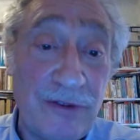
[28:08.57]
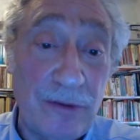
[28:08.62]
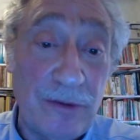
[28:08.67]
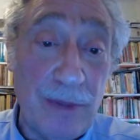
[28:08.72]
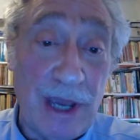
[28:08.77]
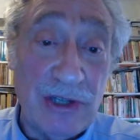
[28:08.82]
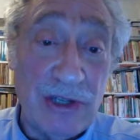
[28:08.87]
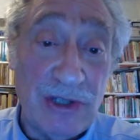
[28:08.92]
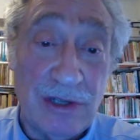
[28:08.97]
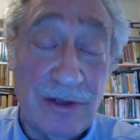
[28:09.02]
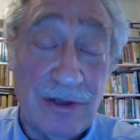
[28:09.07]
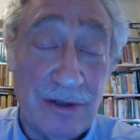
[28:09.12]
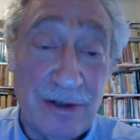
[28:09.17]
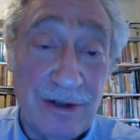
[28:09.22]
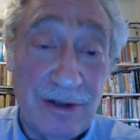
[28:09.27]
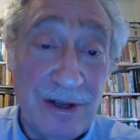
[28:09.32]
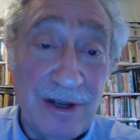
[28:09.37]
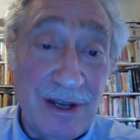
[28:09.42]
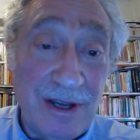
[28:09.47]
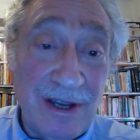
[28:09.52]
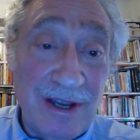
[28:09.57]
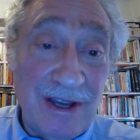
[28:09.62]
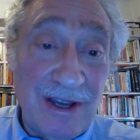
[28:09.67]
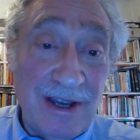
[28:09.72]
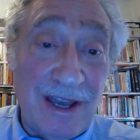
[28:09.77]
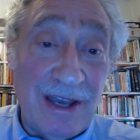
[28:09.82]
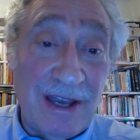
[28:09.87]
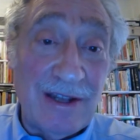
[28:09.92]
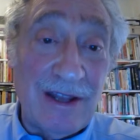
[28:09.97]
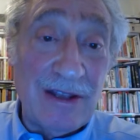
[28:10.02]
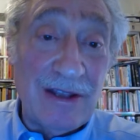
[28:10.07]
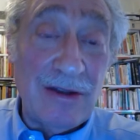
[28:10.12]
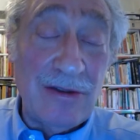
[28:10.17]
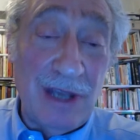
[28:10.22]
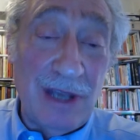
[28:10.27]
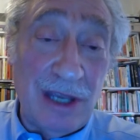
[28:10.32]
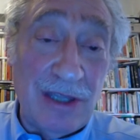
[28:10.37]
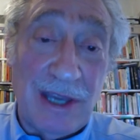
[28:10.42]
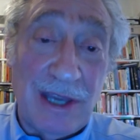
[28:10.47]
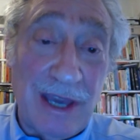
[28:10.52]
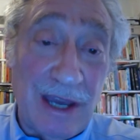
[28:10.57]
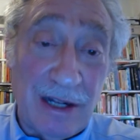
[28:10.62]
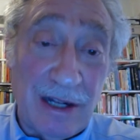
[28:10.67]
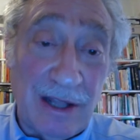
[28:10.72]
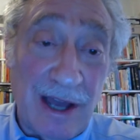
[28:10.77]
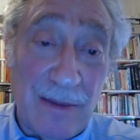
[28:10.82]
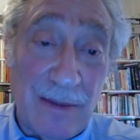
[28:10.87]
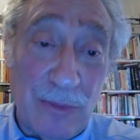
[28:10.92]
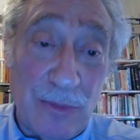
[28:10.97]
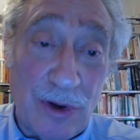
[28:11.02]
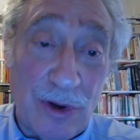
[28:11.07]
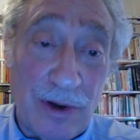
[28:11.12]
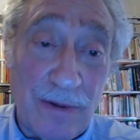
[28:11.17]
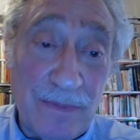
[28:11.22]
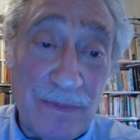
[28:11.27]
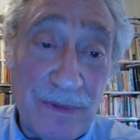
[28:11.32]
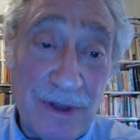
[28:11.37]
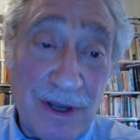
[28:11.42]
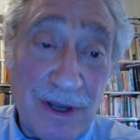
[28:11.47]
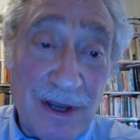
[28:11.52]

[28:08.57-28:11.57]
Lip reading: information, and you need to get a lot more.